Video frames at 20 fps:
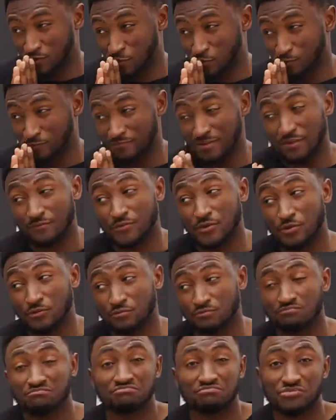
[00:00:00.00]
So if
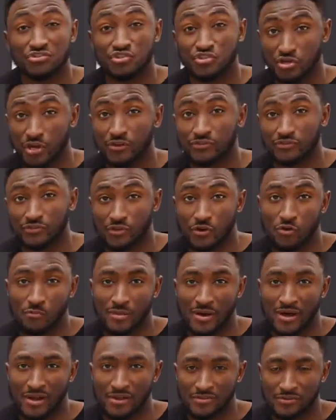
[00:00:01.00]
you just go
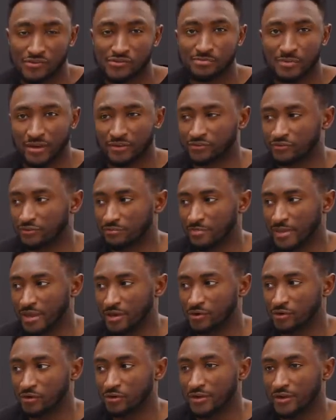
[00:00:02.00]
by the specs of the
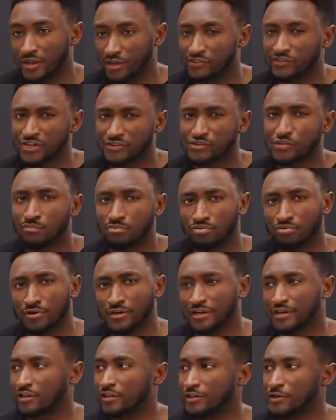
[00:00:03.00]
panel, it's actually
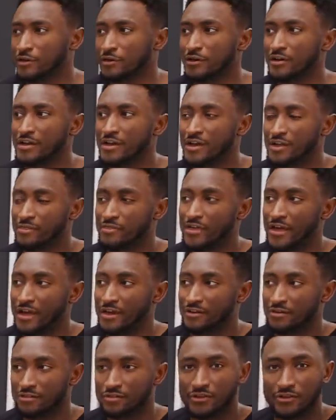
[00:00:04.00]
pretty clear
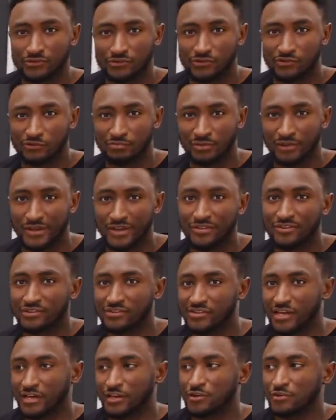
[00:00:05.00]
that this display and the
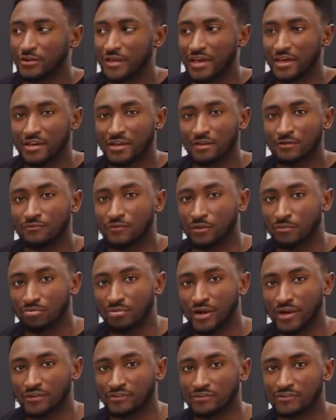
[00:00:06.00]
tech you're getting for the
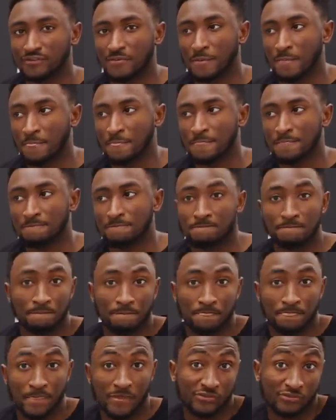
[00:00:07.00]
price
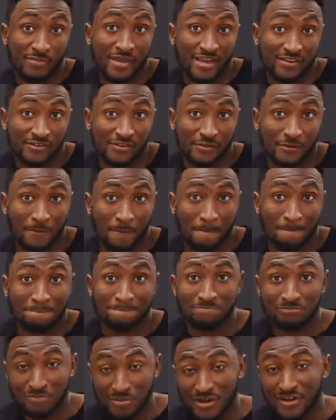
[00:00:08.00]
is a bad deal.
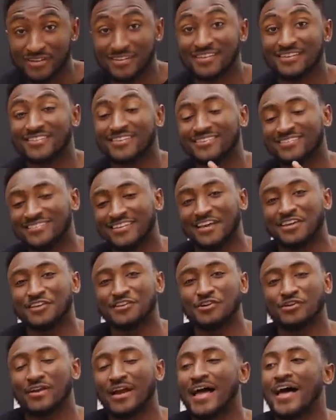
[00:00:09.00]
But the
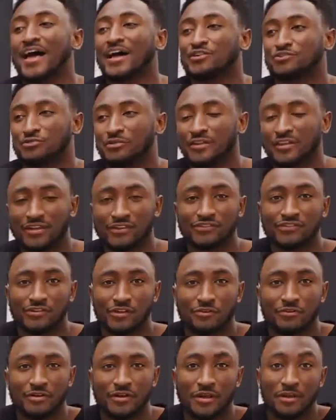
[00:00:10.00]
second you're actually
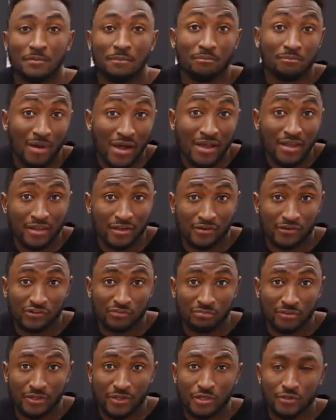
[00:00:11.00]
considering buying a
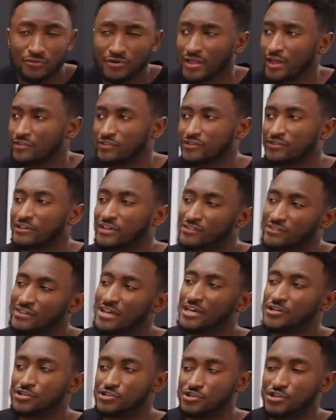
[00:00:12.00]
display, you realize it's
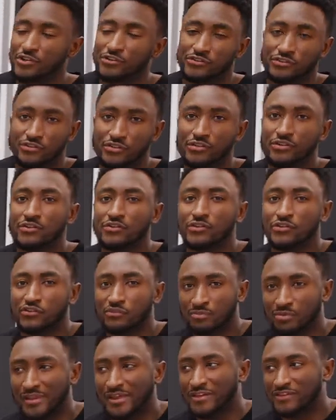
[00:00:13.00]
not just the
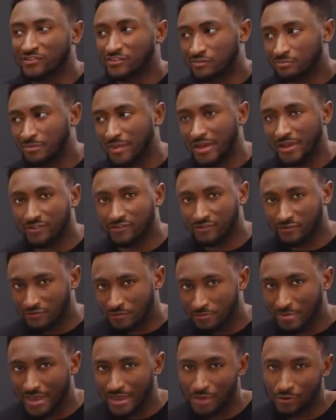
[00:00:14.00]
display specs of
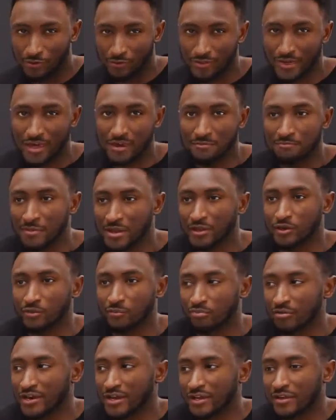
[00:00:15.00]
the panel that make or
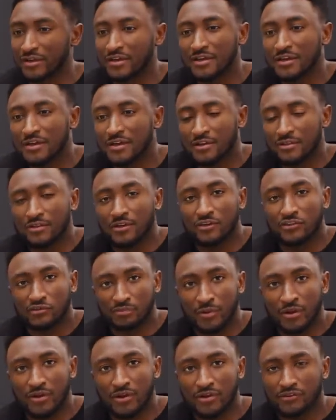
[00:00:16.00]
break the
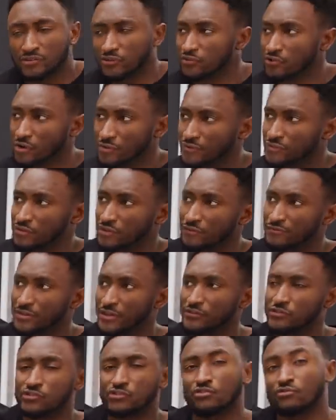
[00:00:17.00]
experience, it's all the stuff
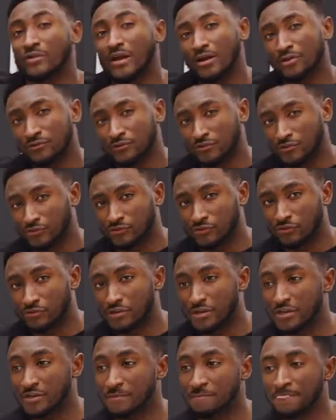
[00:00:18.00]
that surrounds the
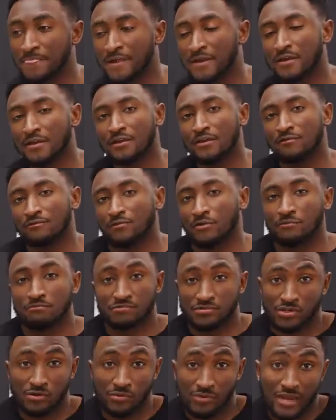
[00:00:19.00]
screen for
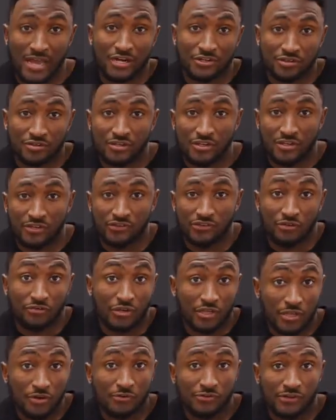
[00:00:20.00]
someone actually
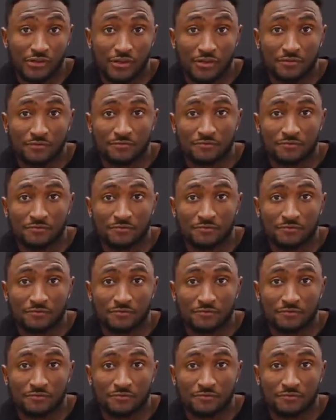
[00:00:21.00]
considering using it.